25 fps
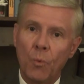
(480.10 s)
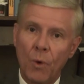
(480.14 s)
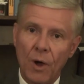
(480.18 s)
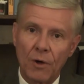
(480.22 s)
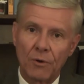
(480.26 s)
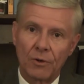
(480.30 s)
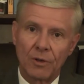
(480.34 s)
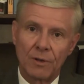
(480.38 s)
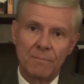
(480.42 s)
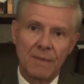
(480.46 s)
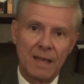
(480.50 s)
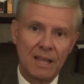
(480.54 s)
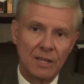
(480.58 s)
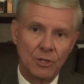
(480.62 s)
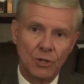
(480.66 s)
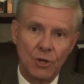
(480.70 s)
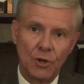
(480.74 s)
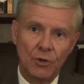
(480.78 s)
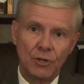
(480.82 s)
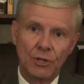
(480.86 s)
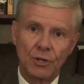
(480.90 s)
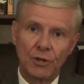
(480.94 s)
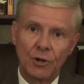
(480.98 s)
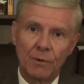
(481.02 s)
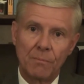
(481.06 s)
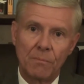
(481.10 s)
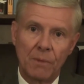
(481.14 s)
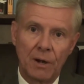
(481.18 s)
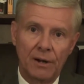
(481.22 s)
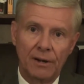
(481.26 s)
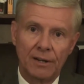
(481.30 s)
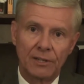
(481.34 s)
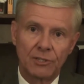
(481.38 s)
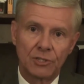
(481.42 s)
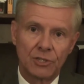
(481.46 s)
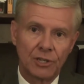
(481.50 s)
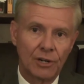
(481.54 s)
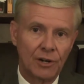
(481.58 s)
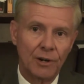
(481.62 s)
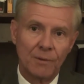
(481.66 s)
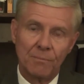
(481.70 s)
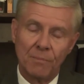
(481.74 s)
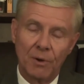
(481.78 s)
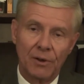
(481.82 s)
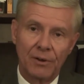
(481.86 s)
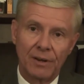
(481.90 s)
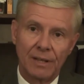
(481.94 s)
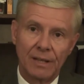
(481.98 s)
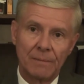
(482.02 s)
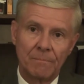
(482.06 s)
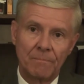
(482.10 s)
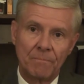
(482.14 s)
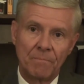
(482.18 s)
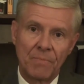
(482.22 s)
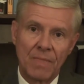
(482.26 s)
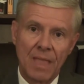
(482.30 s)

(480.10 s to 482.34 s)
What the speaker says: welcome a union or marriage ceremony